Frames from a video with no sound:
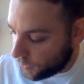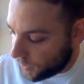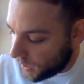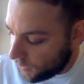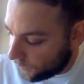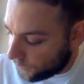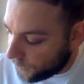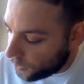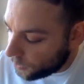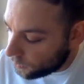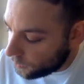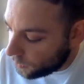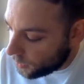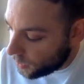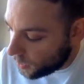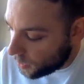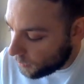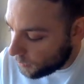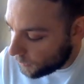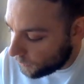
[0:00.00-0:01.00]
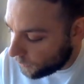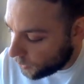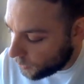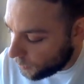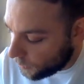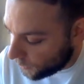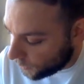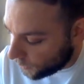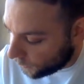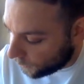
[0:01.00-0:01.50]
So let's work out the
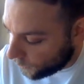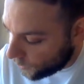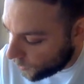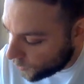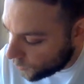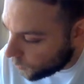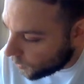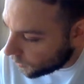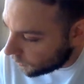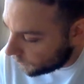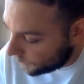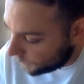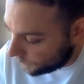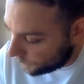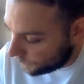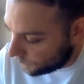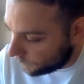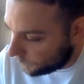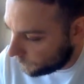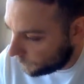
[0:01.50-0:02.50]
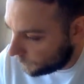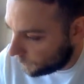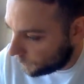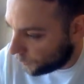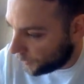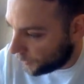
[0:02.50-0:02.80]
volume of this first one.